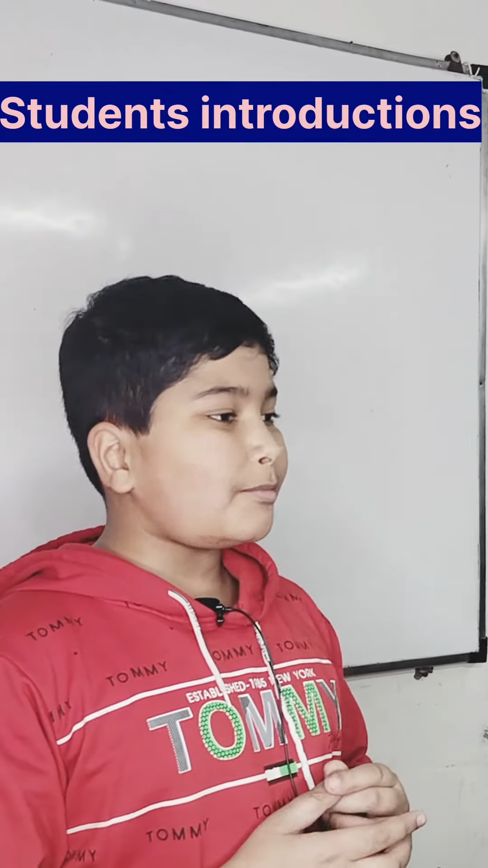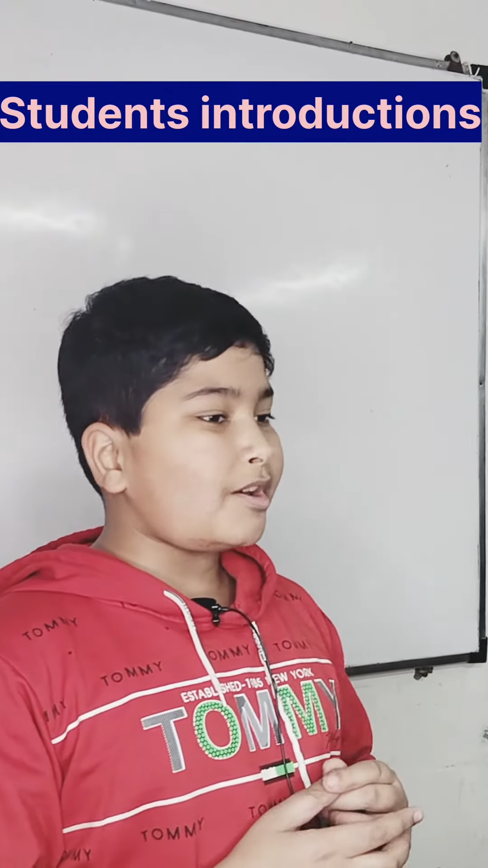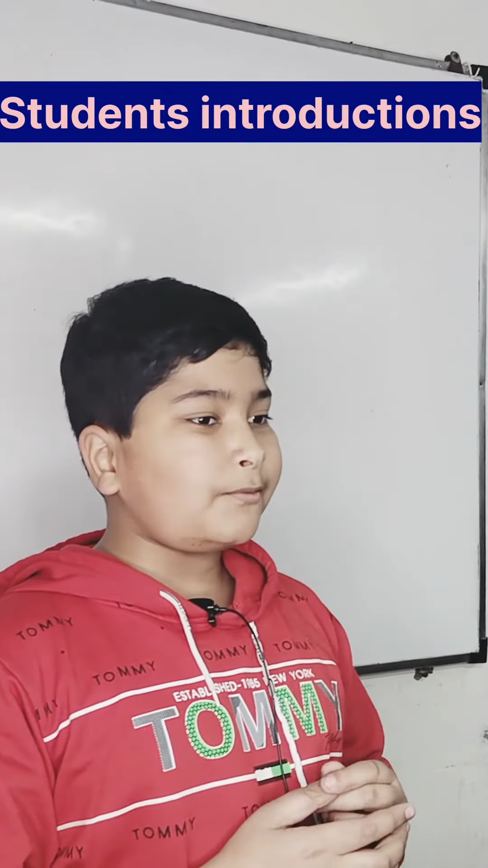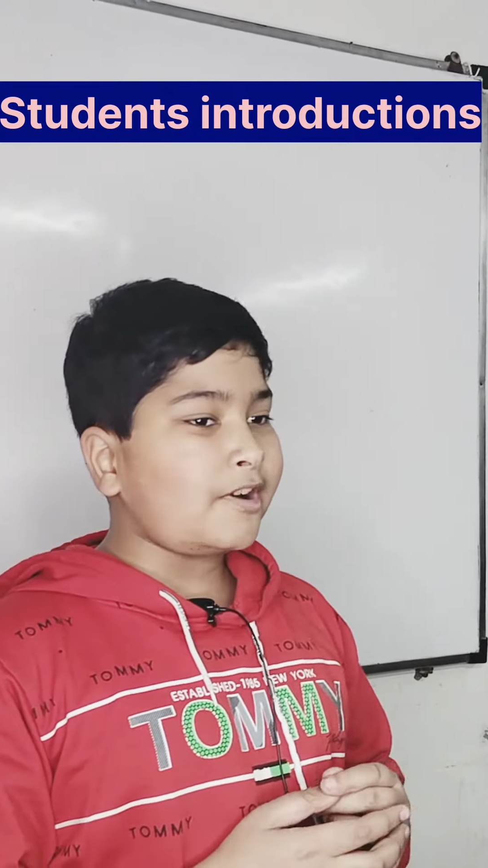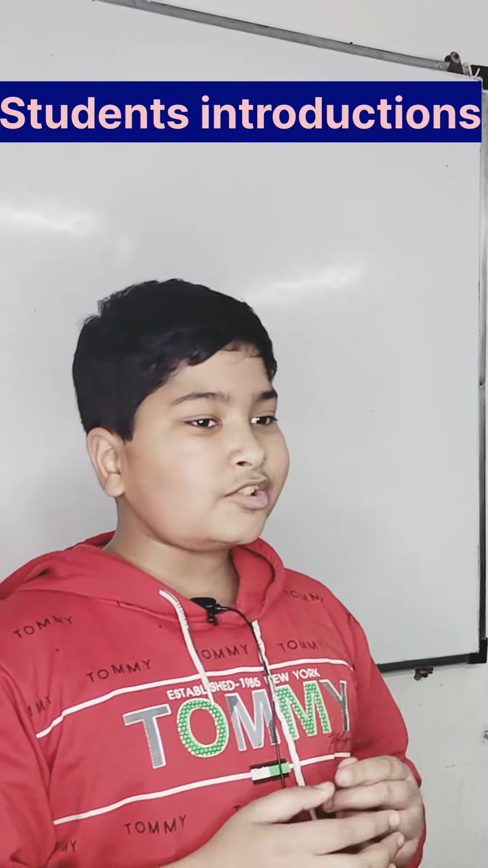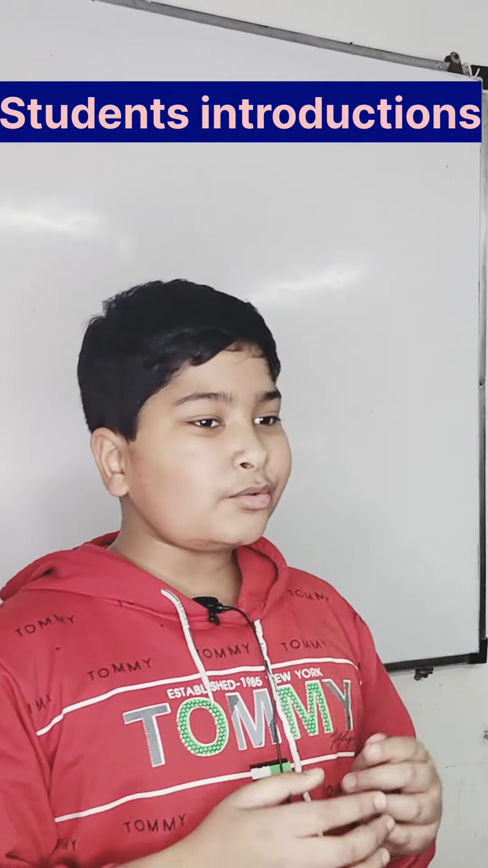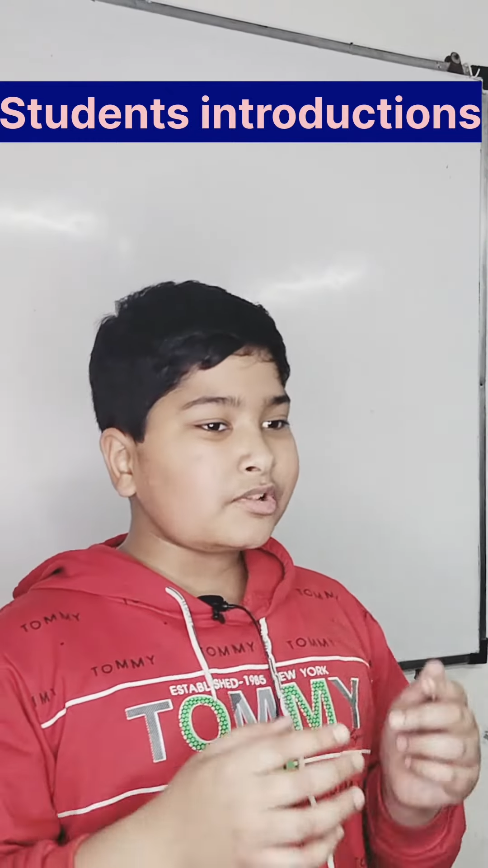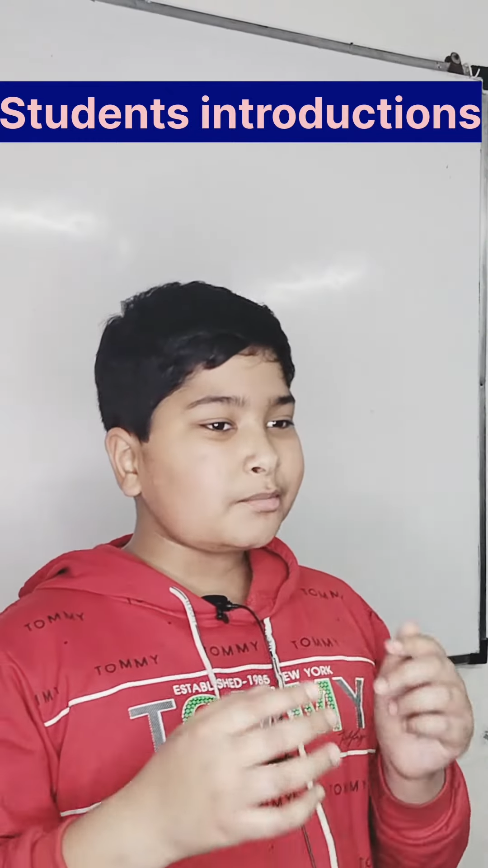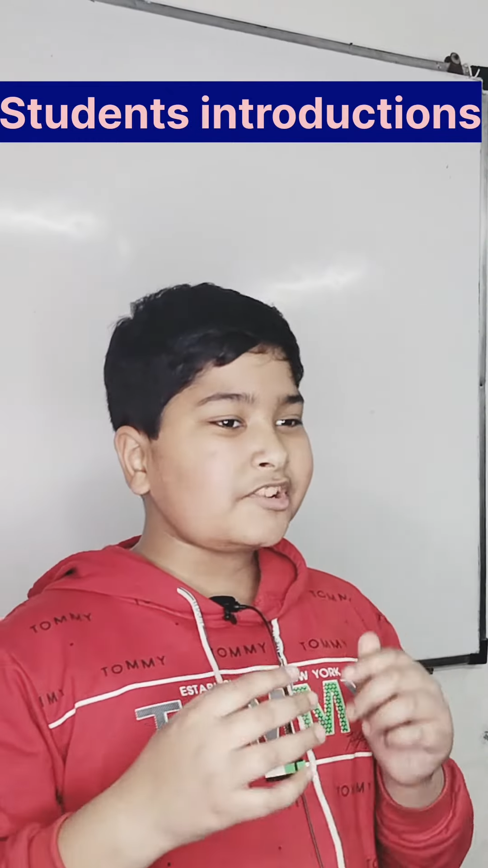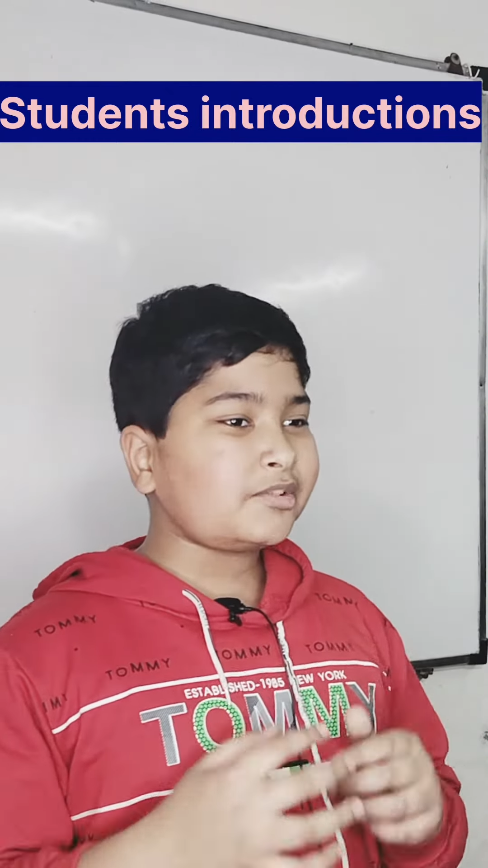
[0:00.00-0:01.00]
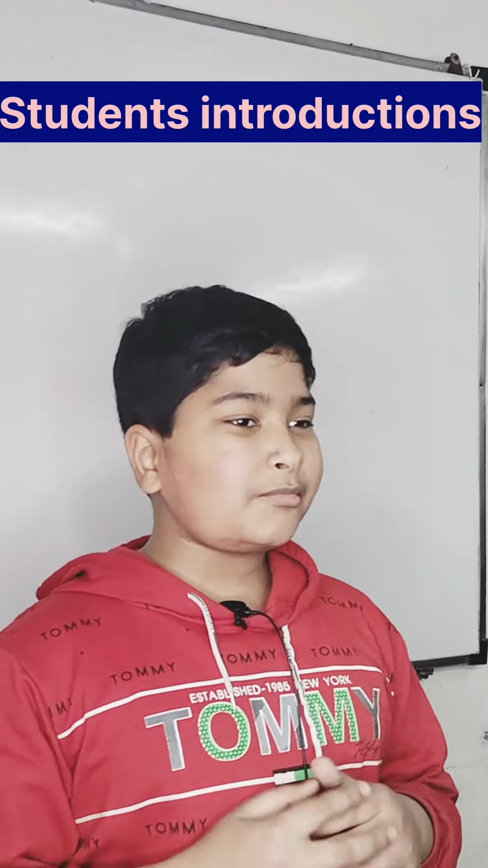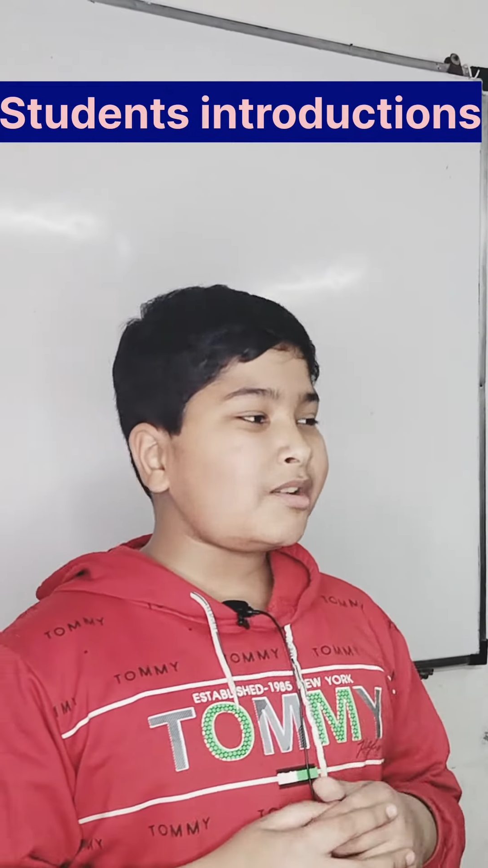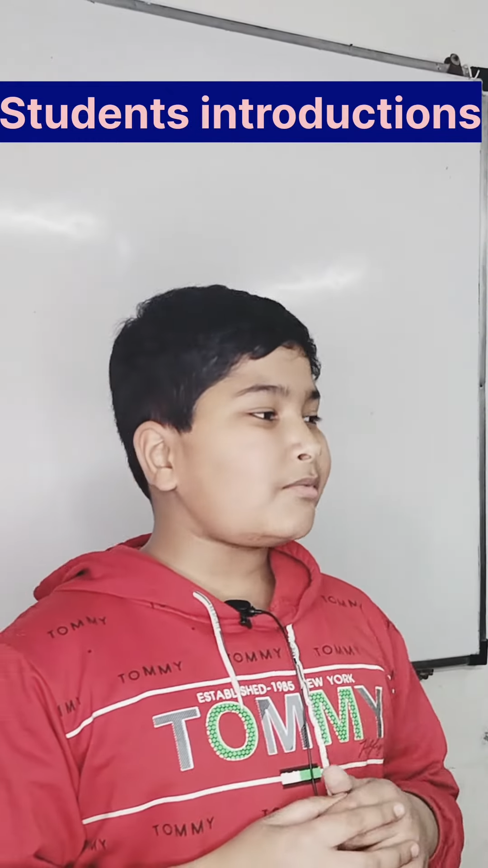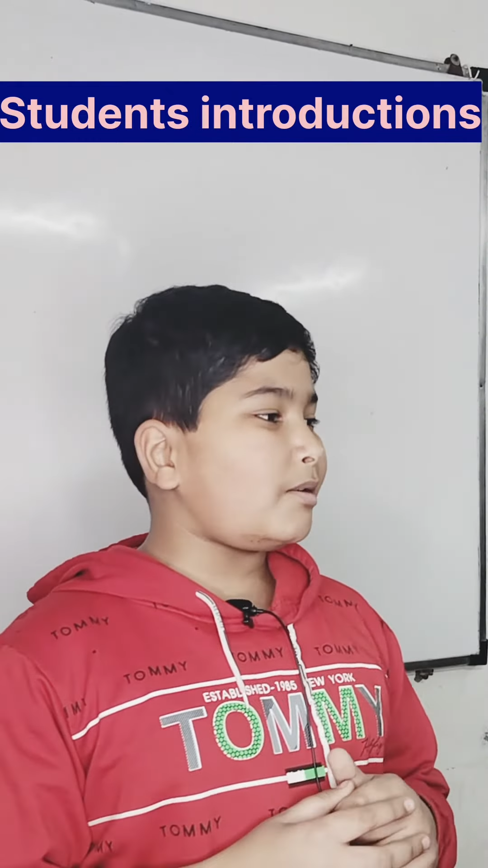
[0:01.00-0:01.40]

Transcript: My father was a businessman.